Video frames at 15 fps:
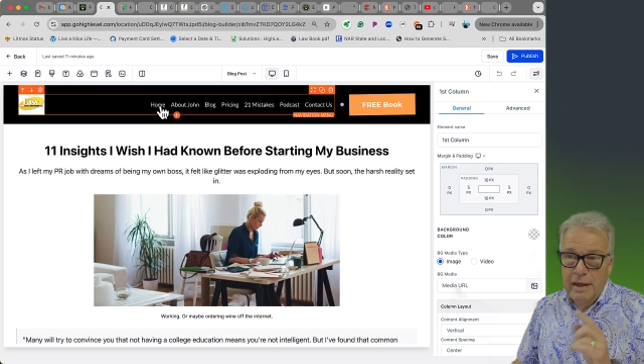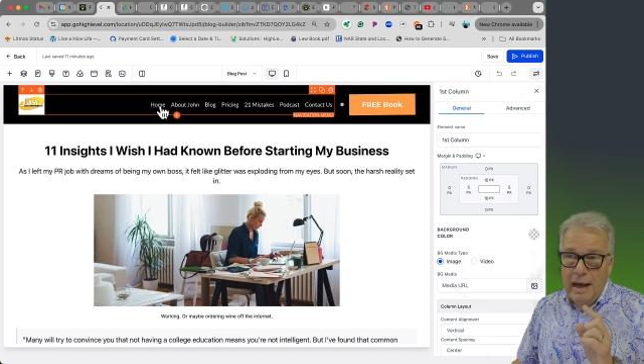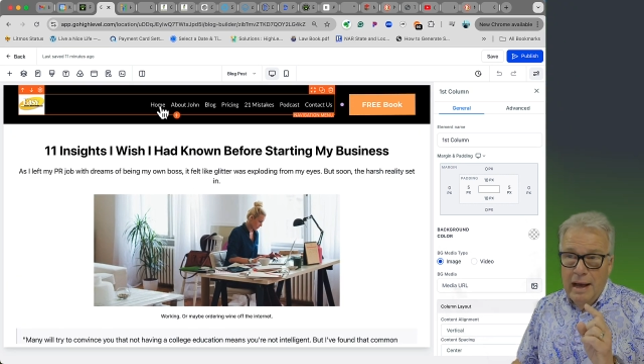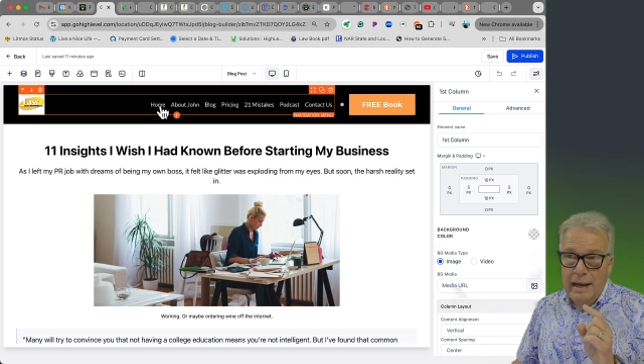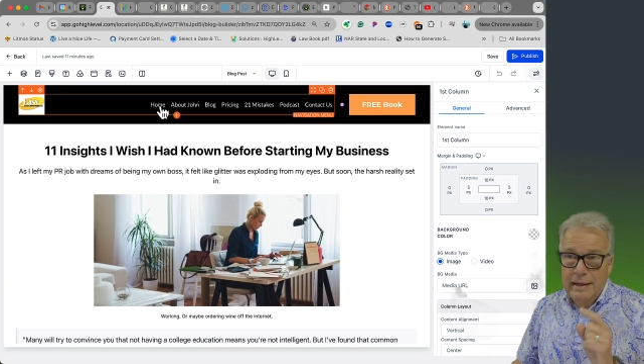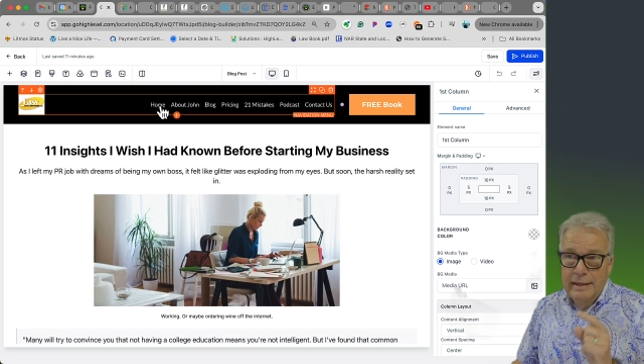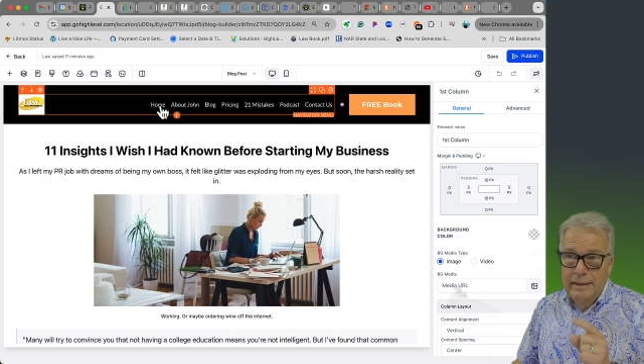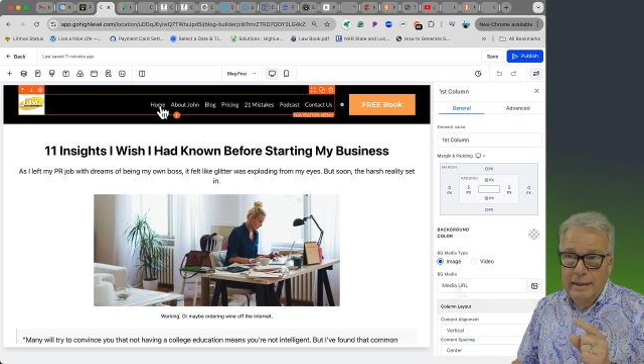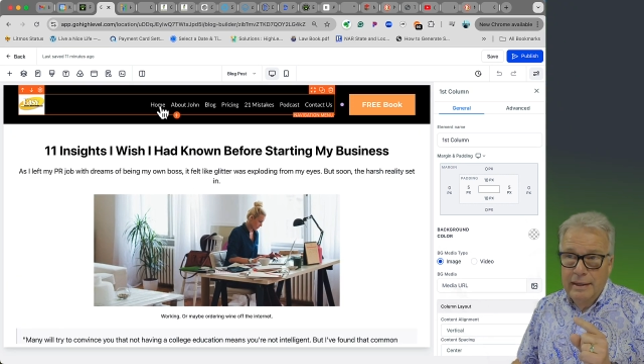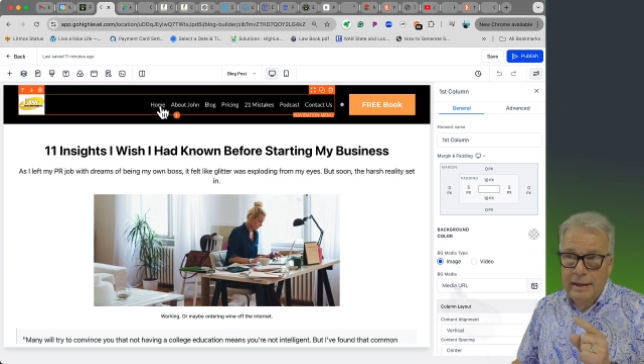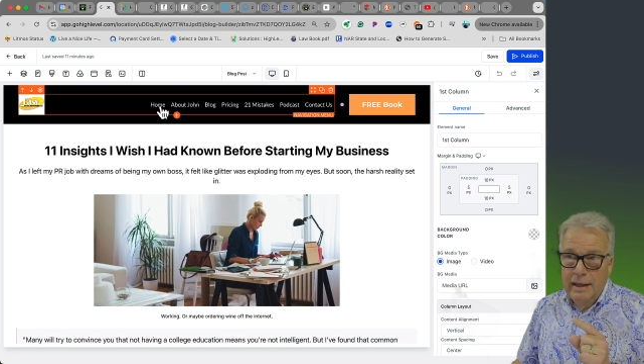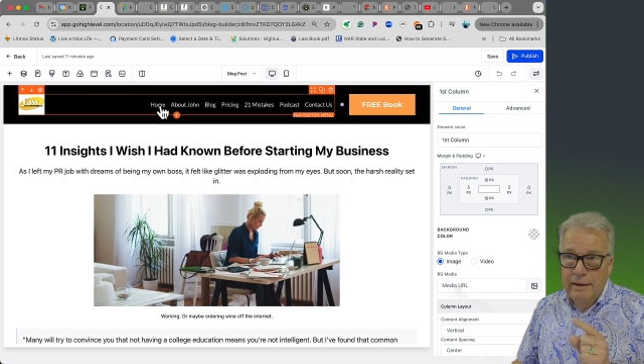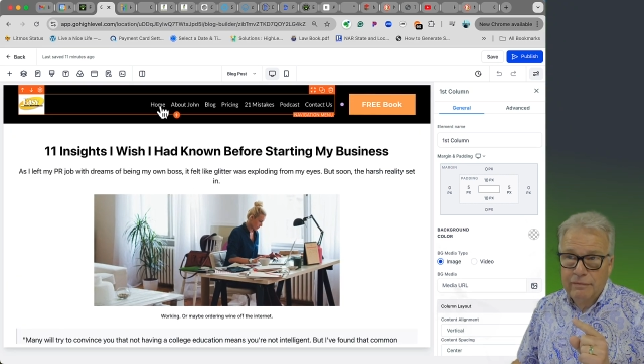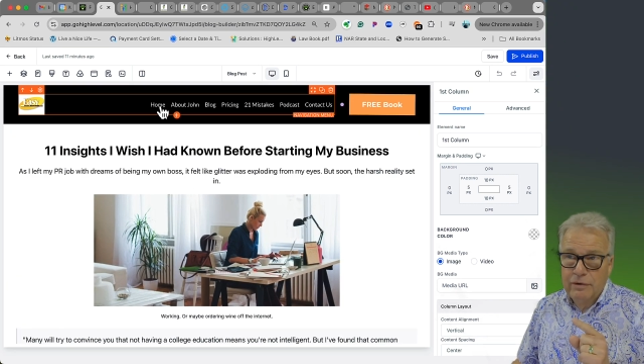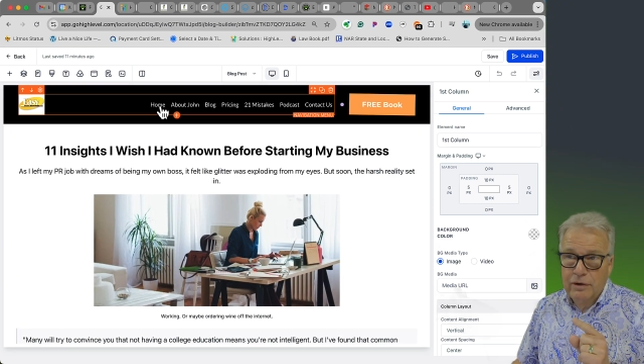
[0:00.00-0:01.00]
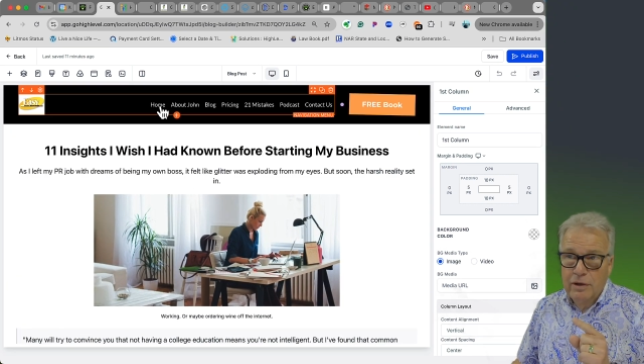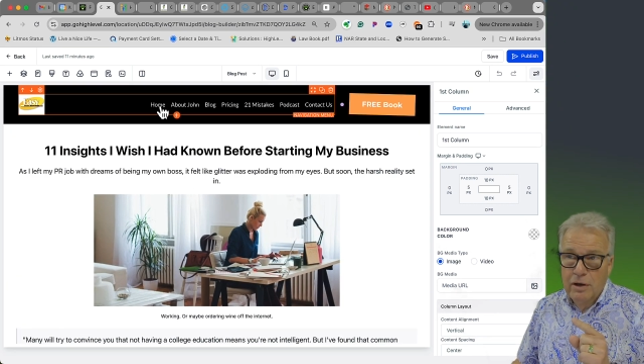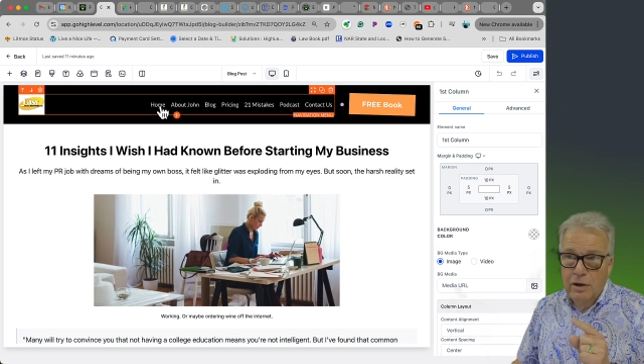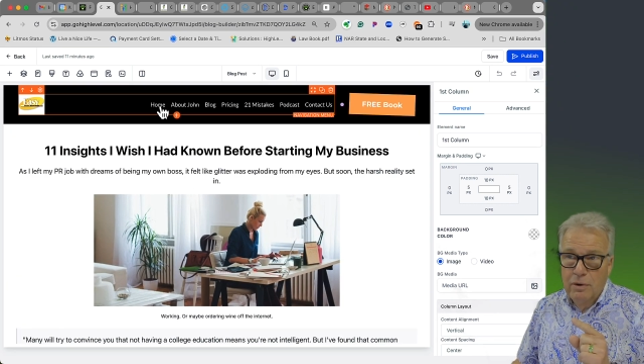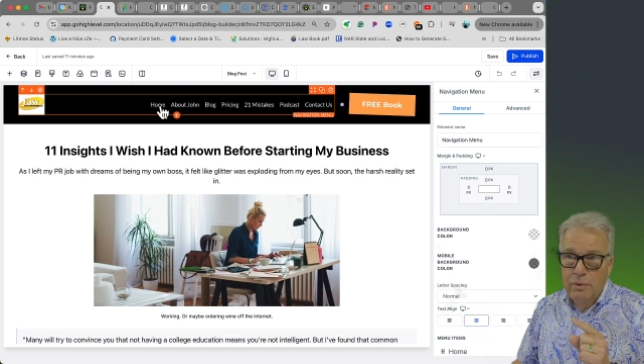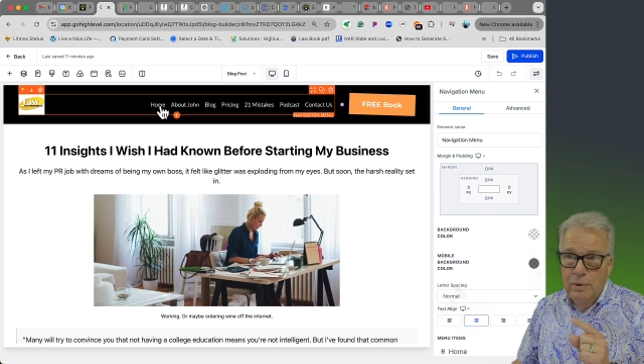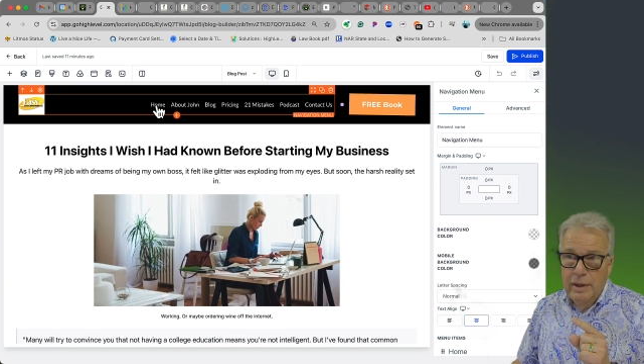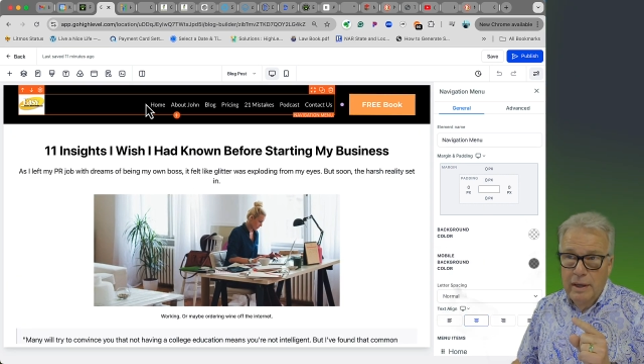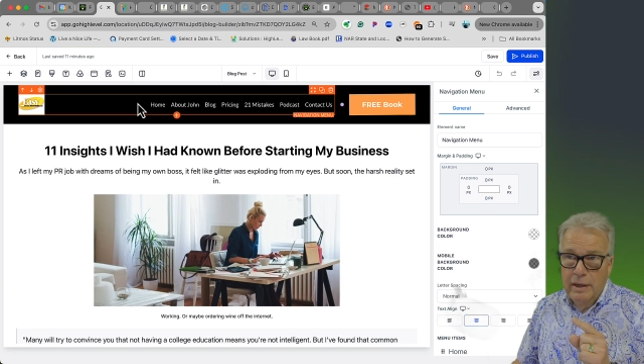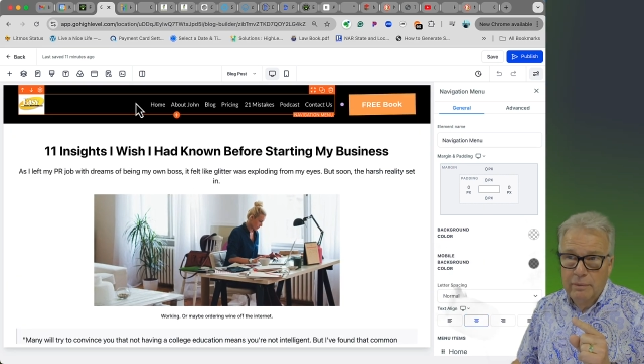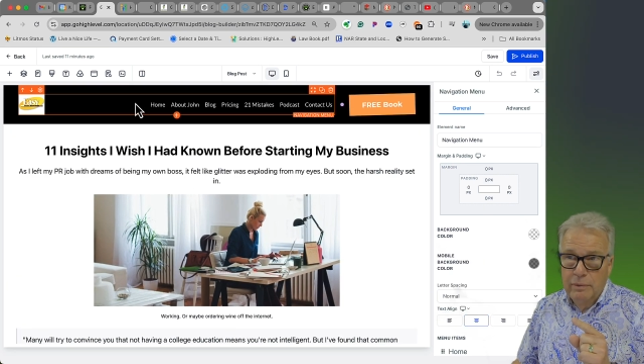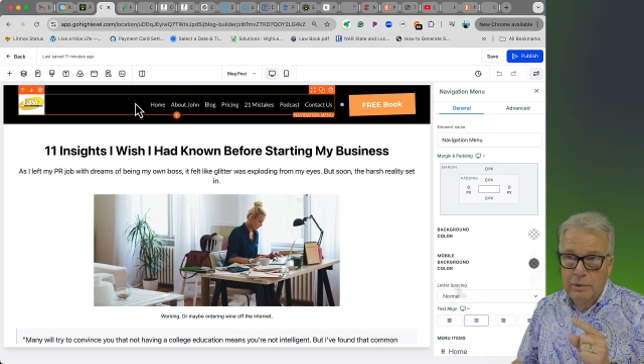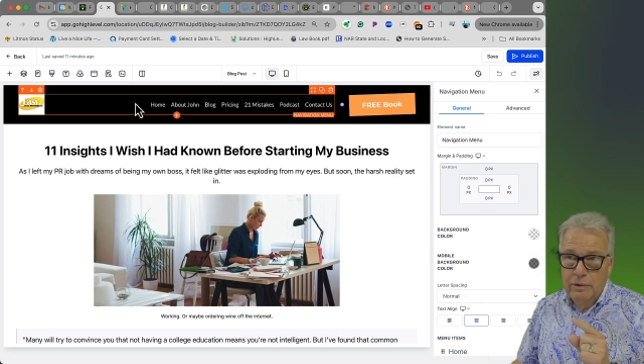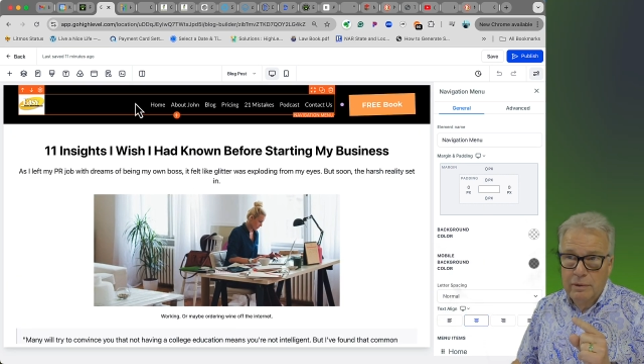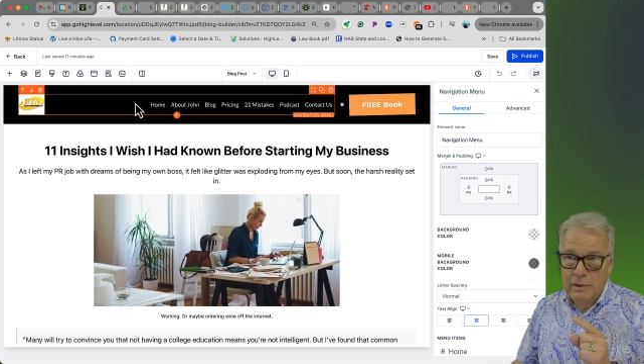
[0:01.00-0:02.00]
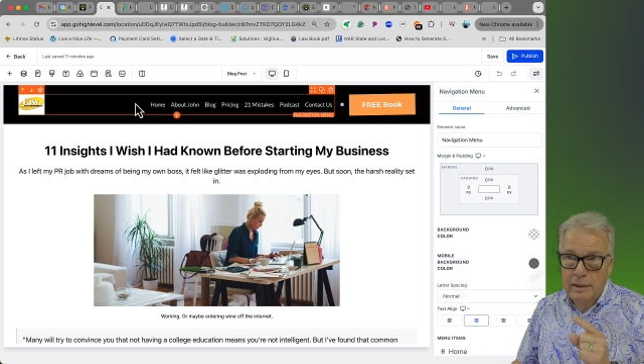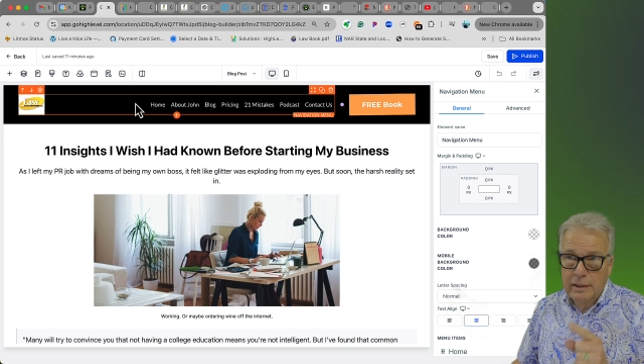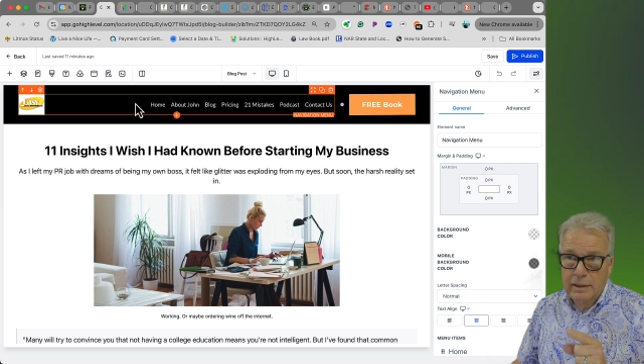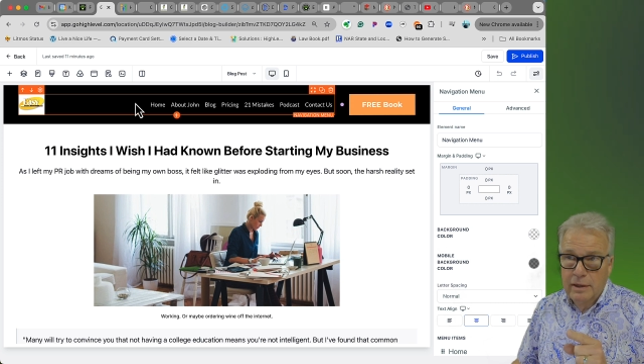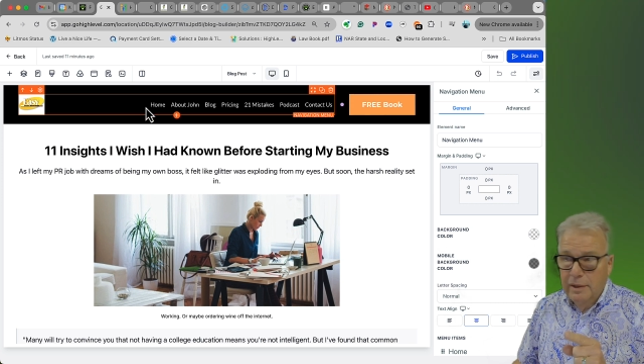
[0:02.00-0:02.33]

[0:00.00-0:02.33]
I did have to go in when you click